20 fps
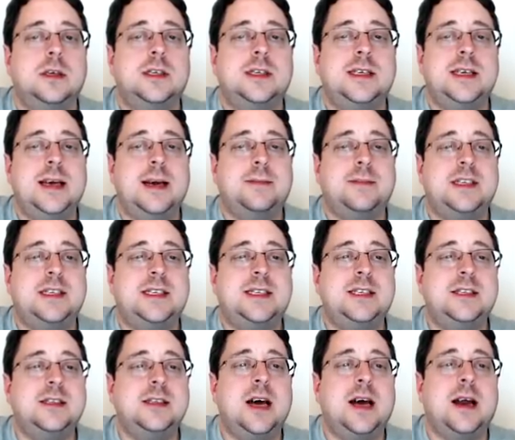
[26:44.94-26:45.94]
See, I'm
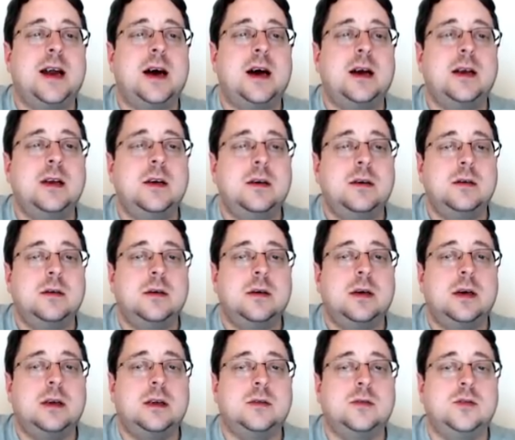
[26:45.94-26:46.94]
still not on.
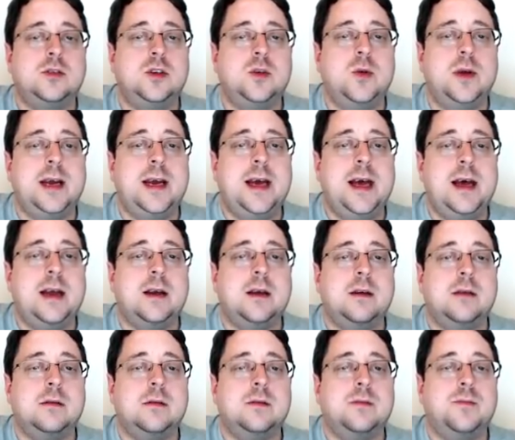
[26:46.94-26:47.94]
I'll do it again.
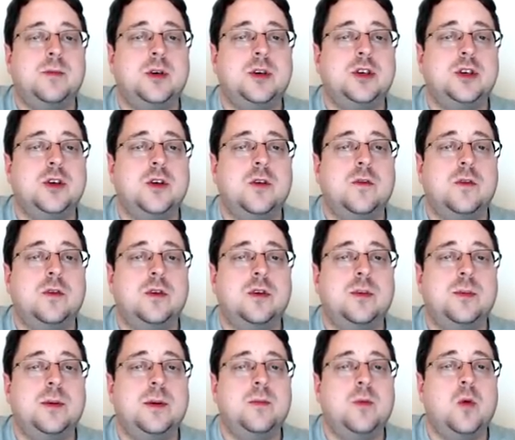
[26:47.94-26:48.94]
Push it over a
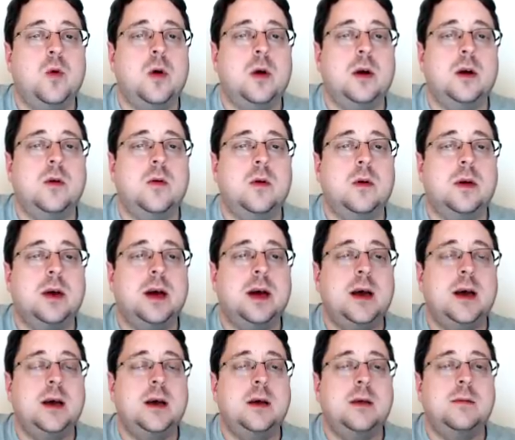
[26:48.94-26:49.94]
little bit more, go
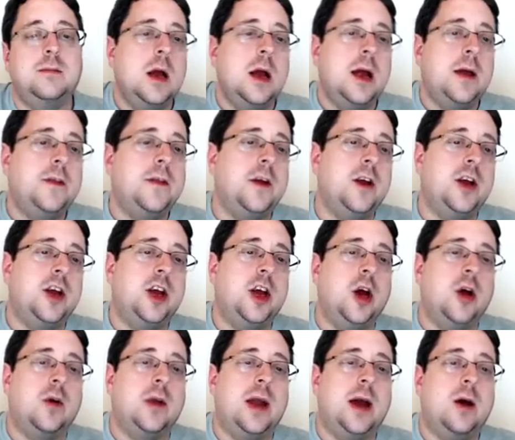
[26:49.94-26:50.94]
OK. And there you
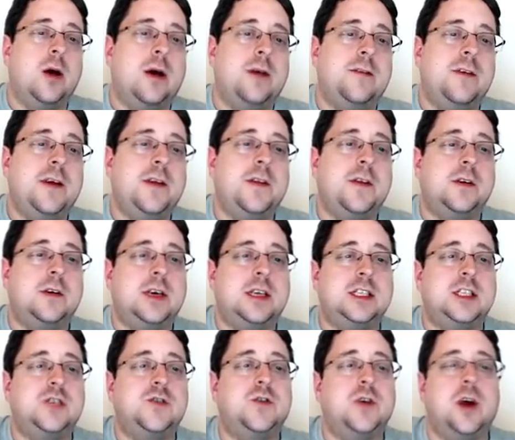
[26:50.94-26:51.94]
go. Now I've hit the
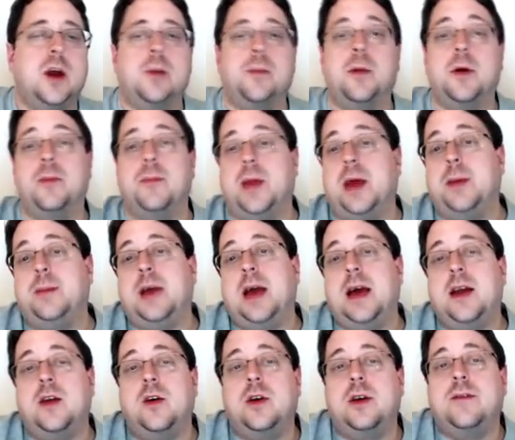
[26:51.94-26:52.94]
lens flare. But maybe
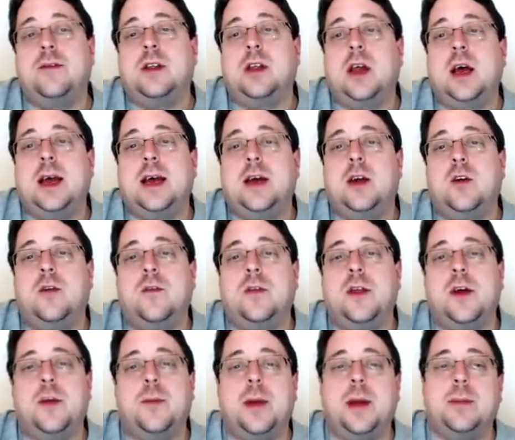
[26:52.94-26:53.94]
I don't even like it over
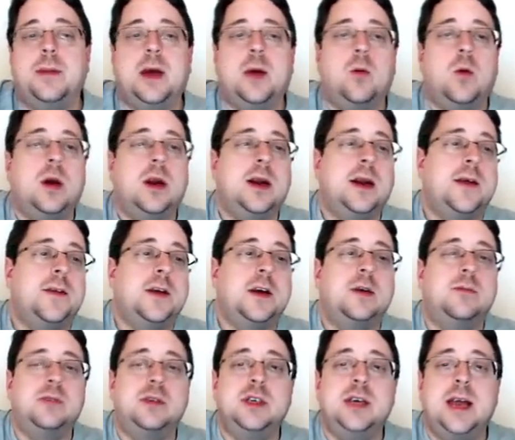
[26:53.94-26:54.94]
there. Maybe I want it on the
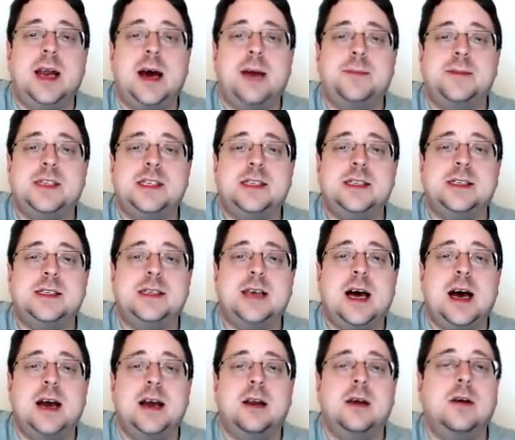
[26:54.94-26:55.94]
complete opposite
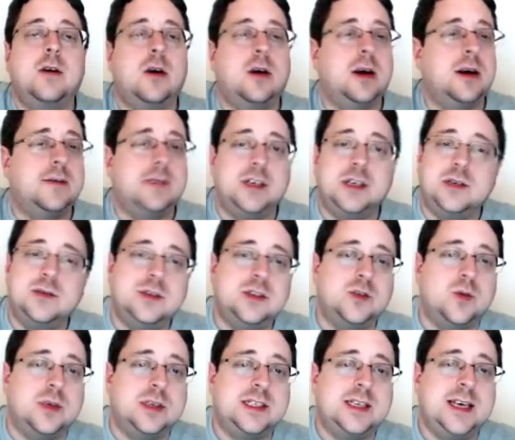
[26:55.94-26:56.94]
side. All I have to do
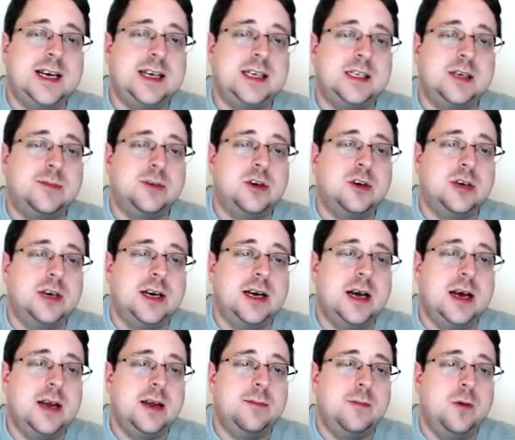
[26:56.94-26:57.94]
is, once again, double-click
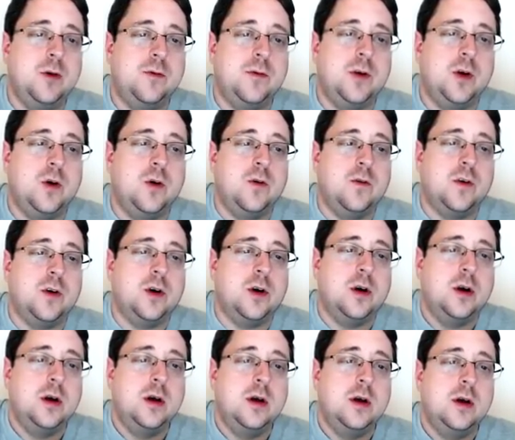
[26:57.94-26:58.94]
on it, move it
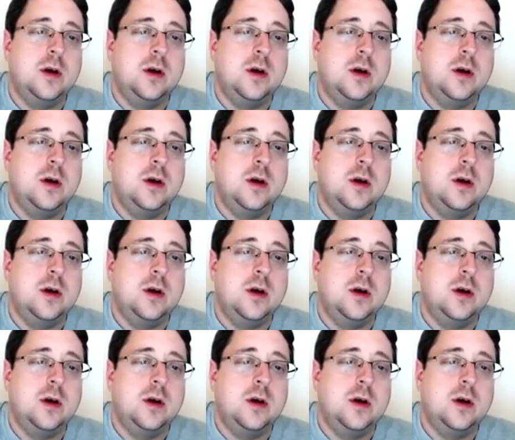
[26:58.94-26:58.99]
over,